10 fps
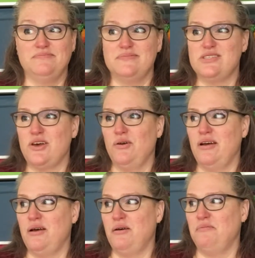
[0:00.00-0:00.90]
So
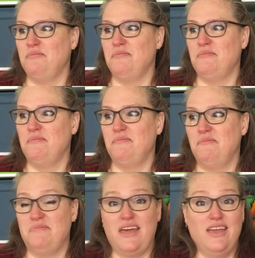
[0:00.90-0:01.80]

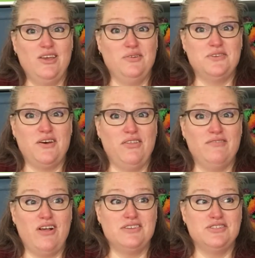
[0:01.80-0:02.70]
thank you to all the
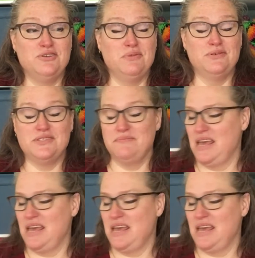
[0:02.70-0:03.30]
FlossTubers.